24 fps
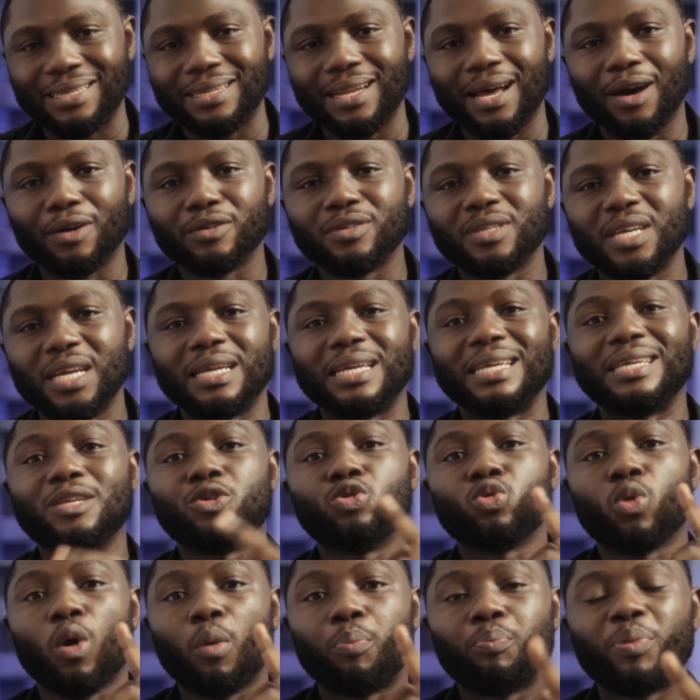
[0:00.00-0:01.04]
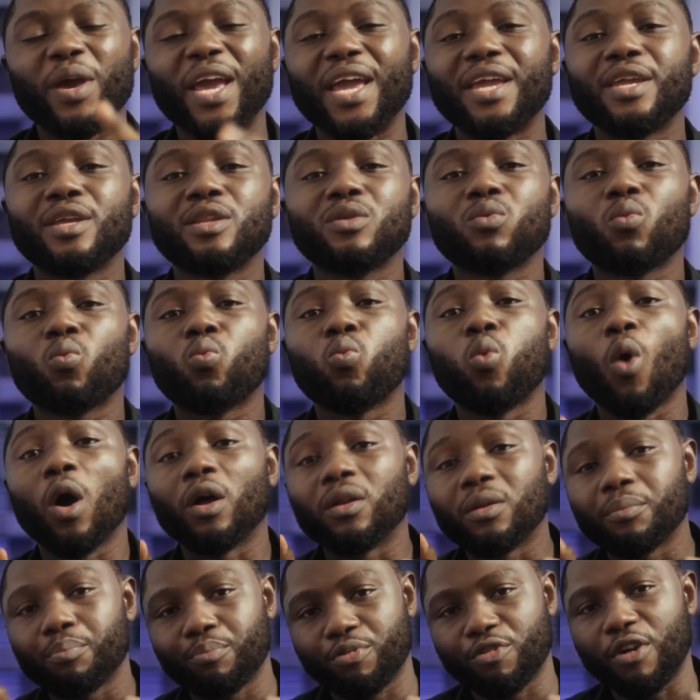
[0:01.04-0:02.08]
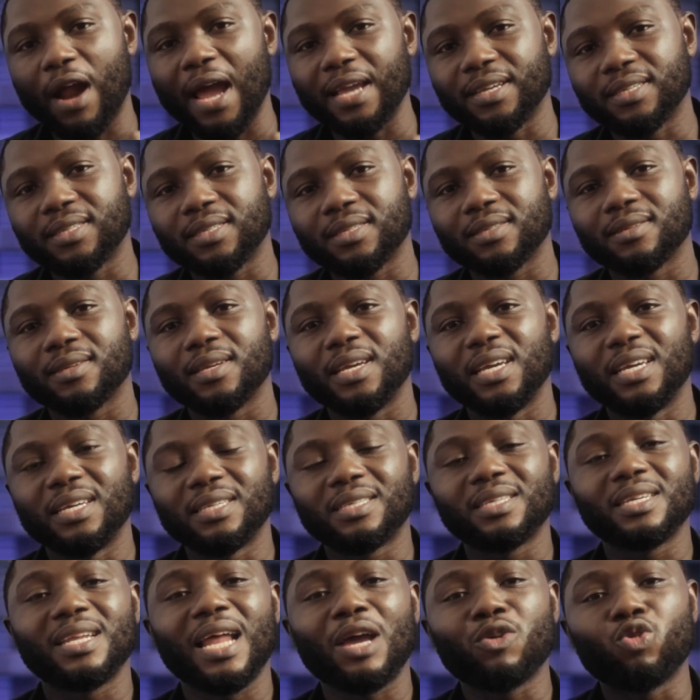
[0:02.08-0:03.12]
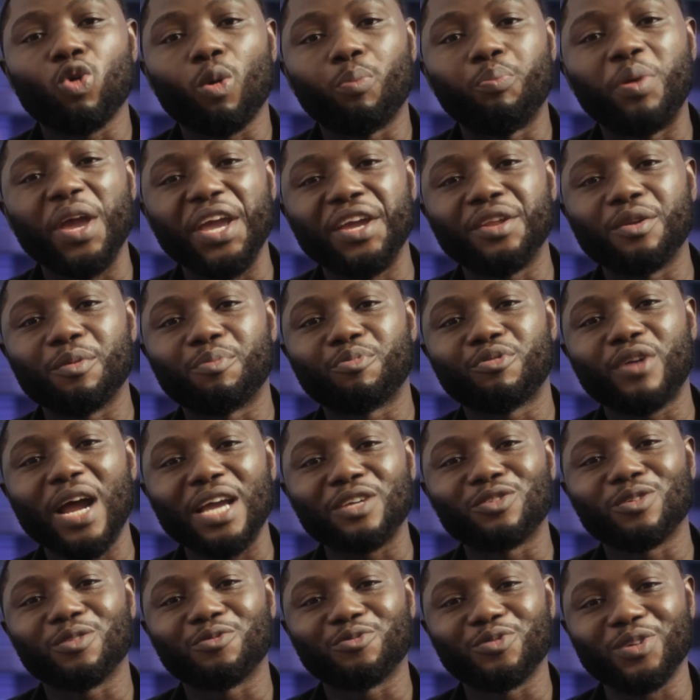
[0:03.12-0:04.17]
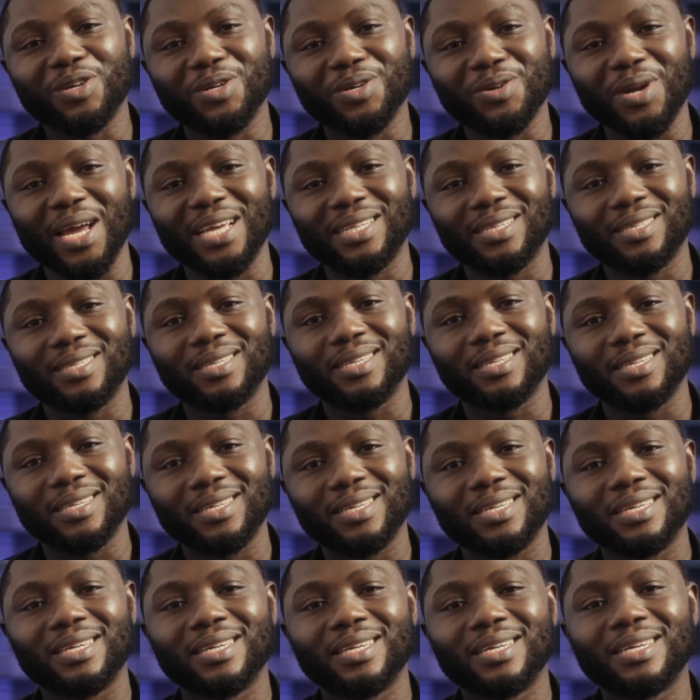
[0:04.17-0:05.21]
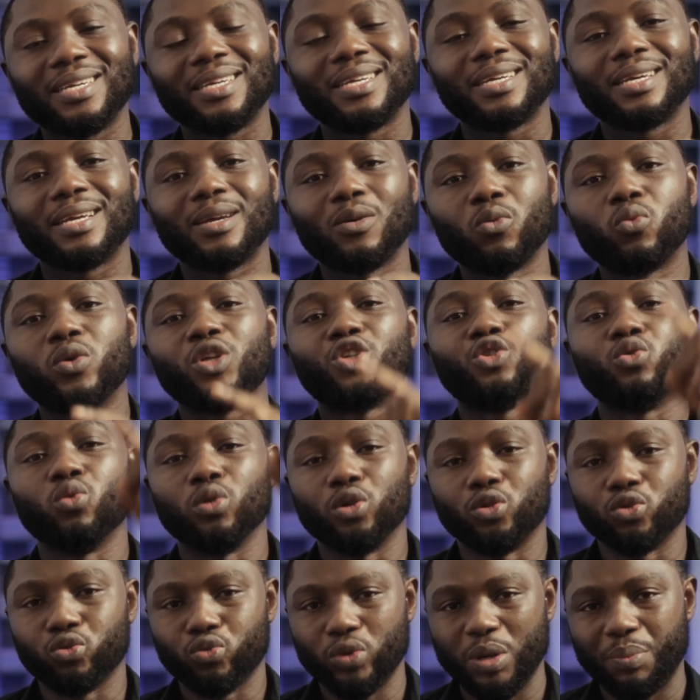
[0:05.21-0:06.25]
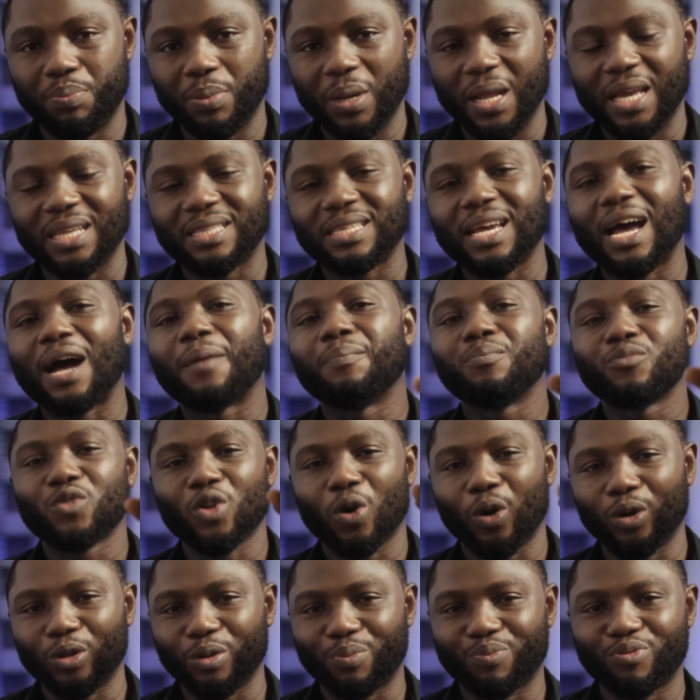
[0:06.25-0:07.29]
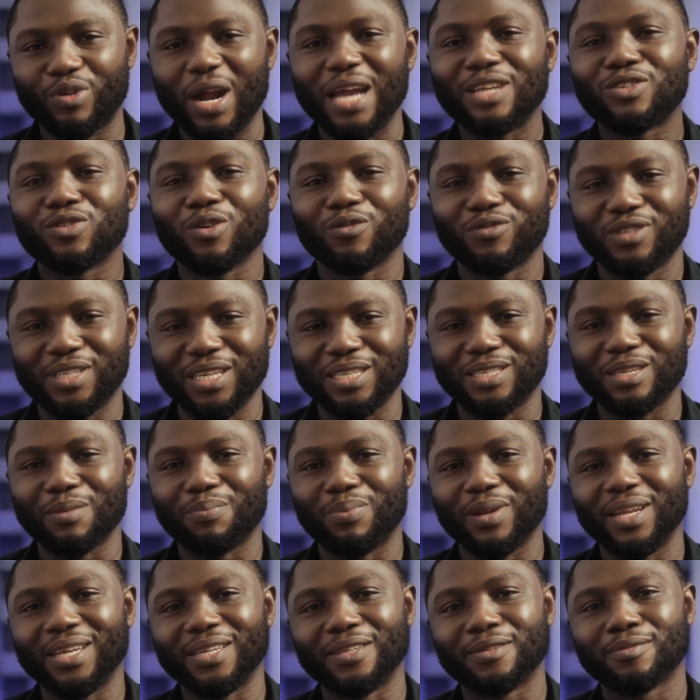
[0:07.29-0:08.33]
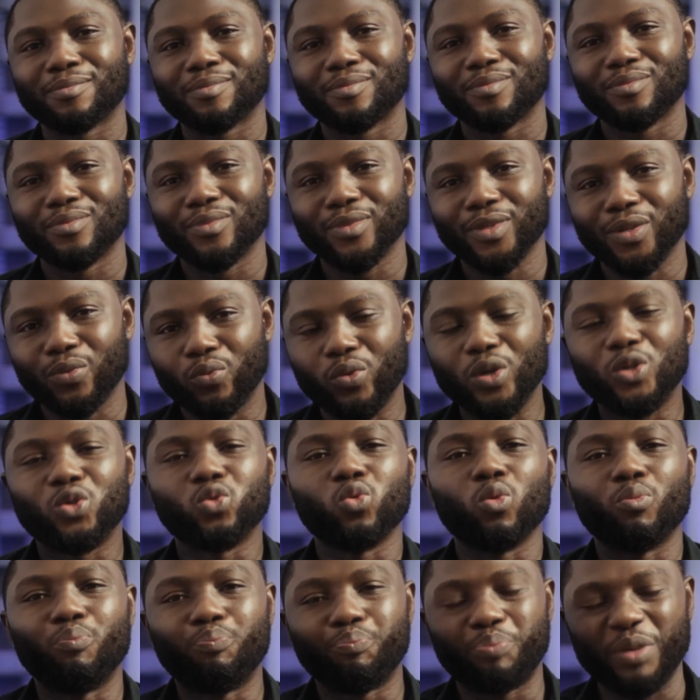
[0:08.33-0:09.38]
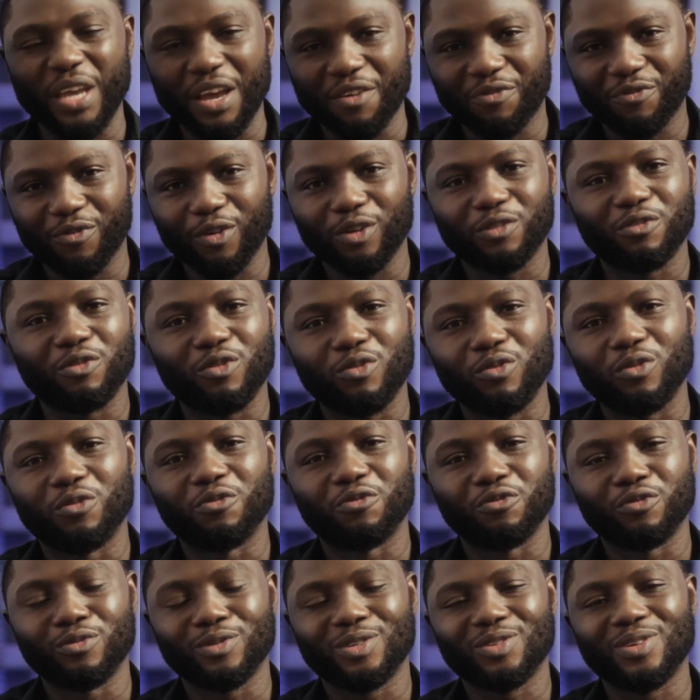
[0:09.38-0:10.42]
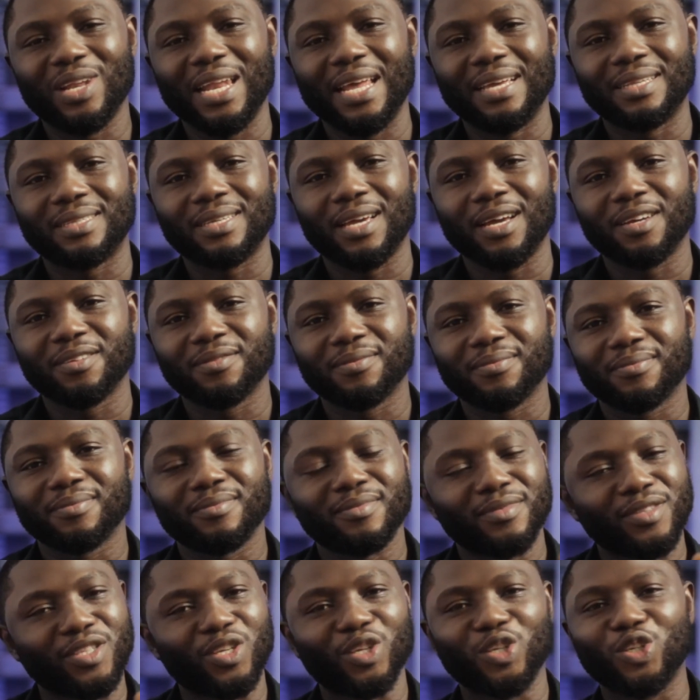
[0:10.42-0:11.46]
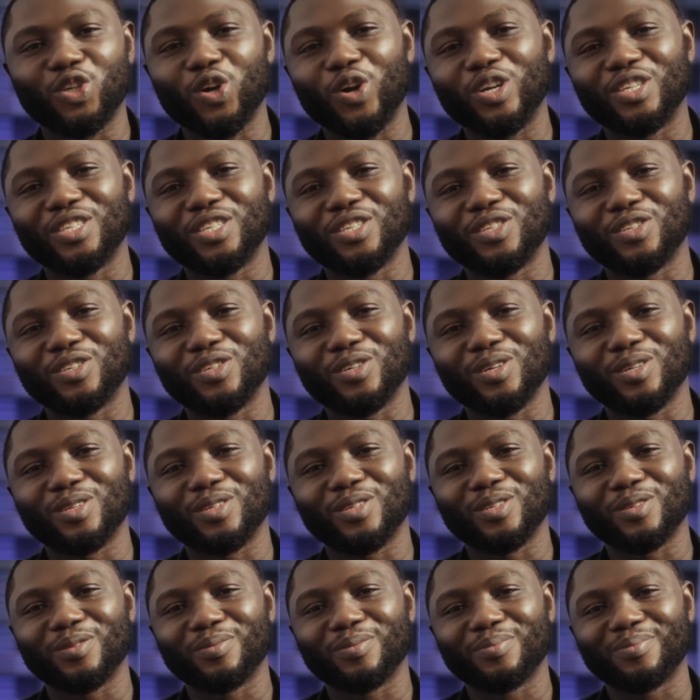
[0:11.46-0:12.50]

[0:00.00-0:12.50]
now, you are paying one price. It's either you're paying the price of regrets, which you would reap later, or the price of discipline, which will bear forth good fruit later. The choice is yours.